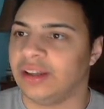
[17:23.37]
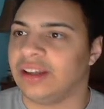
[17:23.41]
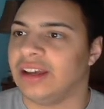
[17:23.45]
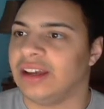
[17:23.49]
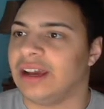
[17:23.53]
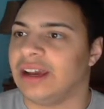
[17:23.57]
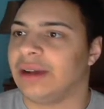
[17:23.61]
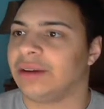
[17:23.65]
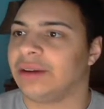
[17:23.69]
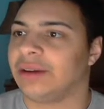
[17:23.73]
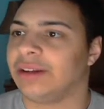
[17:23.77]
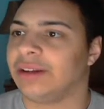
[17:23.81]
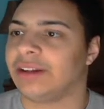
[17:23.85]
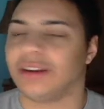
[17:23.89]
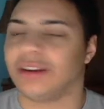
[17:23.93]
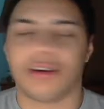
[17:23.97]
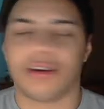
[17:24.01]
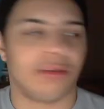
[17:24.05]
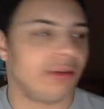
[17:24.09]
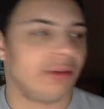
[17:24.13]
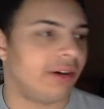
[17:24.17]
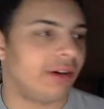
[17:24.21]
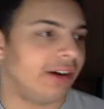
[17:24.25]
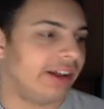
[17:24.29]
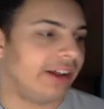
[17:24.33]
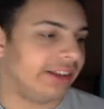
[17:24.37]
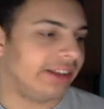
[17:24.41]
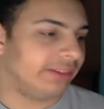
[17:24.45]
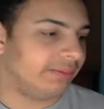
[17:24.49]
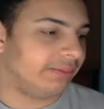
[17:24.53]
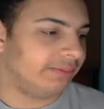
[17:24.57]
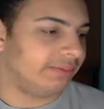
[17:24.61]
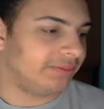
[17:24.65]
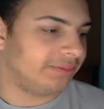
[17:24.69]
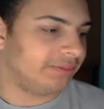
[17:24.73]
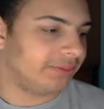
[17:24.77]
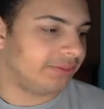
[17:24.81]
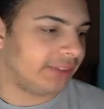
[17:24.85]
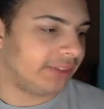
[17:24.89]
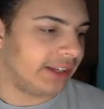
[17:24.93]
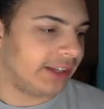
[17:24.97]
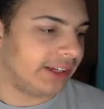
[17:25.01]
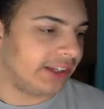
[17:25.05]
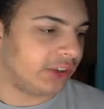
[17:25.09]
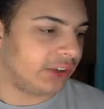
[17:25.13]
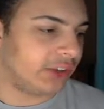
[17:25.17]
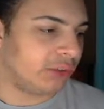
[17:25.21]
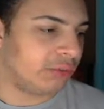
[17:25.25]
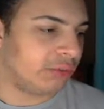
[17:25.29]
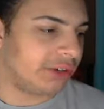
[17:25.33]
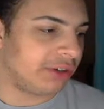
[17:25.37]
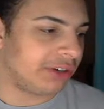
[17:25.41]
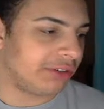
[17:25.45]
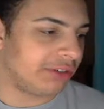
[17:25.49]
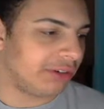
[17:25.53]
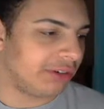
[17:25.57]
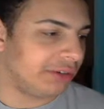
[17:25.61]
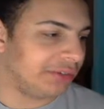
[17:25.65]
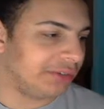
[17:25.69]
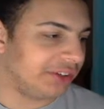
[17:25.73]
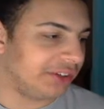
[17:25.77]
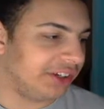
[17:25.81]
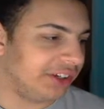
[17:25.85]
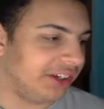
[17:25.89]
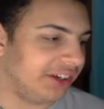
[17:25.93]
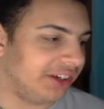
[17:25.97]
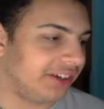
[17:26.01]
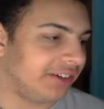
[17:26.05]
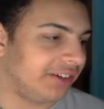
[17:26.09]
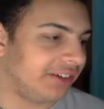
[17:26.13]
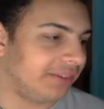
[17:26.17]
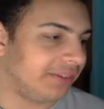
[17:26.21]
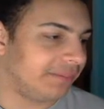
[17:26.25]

going to go on. I got Twitter over here.